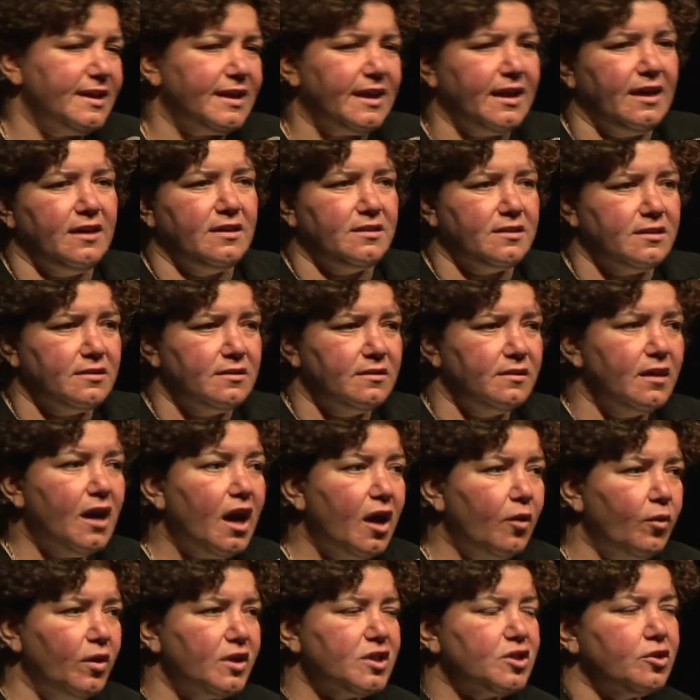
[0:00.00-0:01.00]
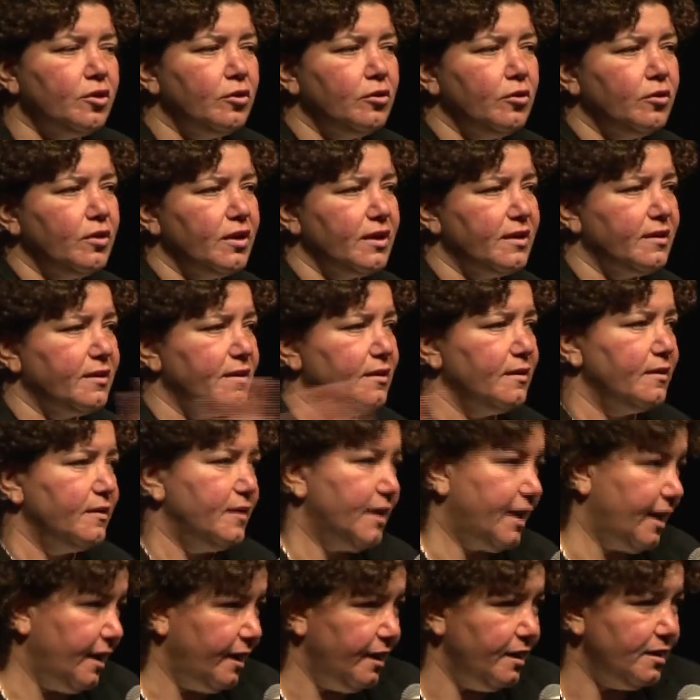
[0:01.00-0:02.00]
case. Now it's no longer the
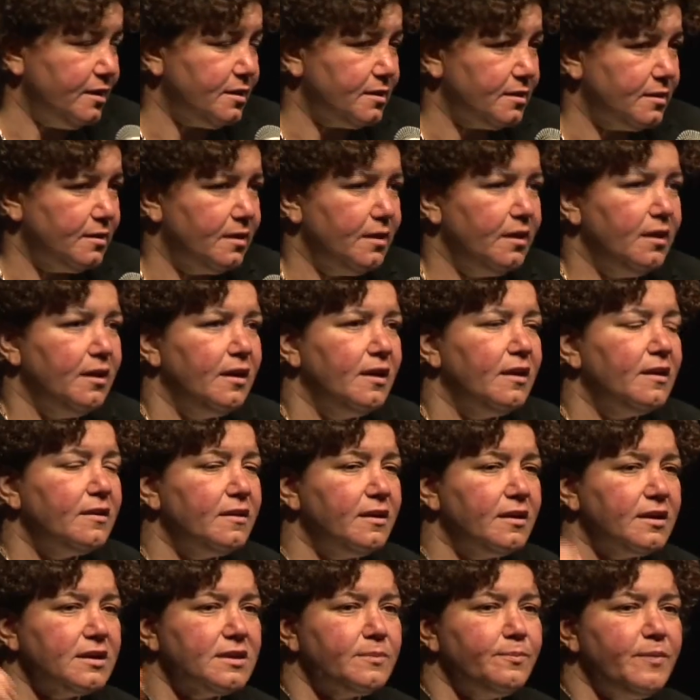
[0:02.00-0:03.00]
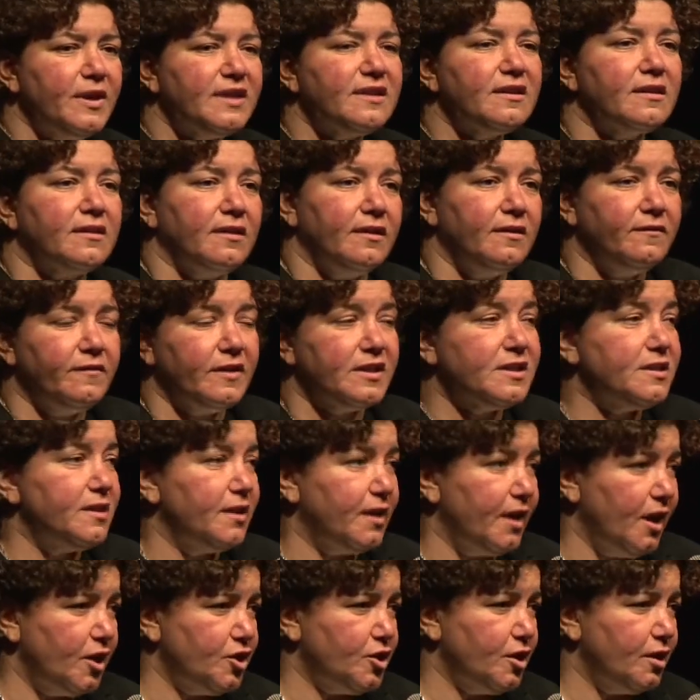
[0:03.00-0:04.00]
case. There is better
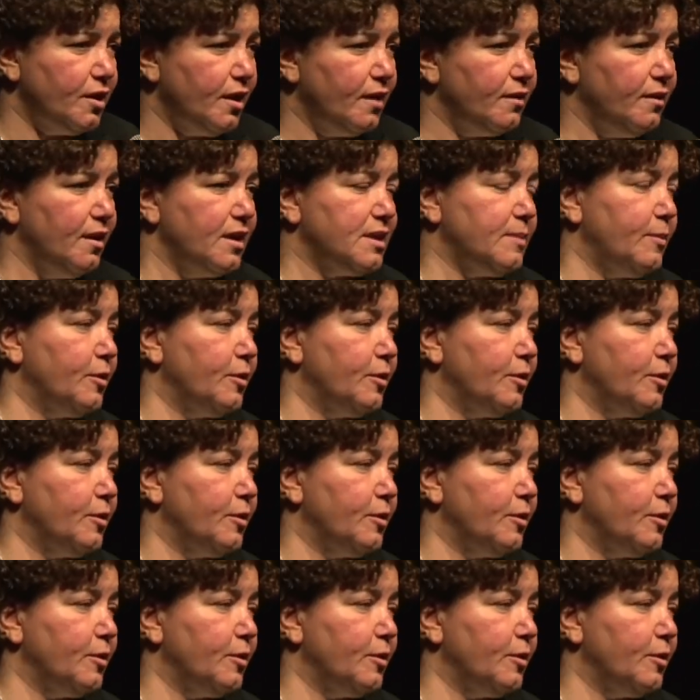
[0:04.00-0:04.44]
investigation, and that's